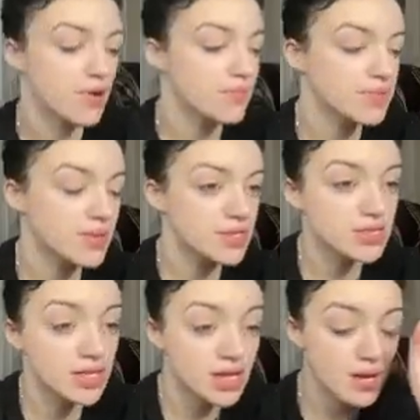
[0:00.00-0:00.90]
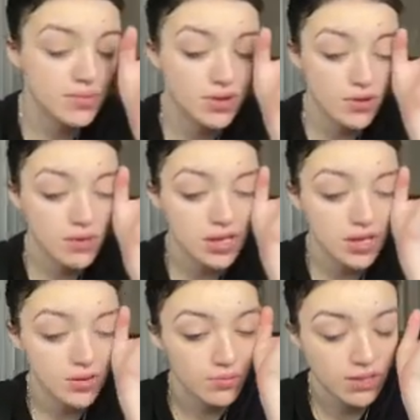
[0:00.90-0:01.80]
prepping my skin, I'm gonna go in
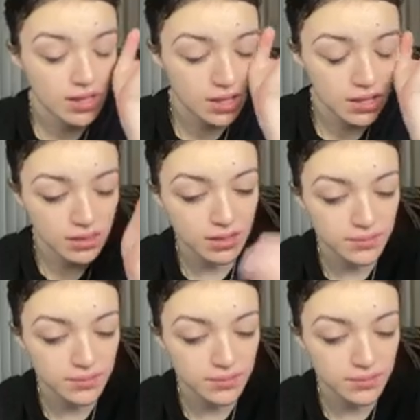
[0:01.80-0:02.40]
with,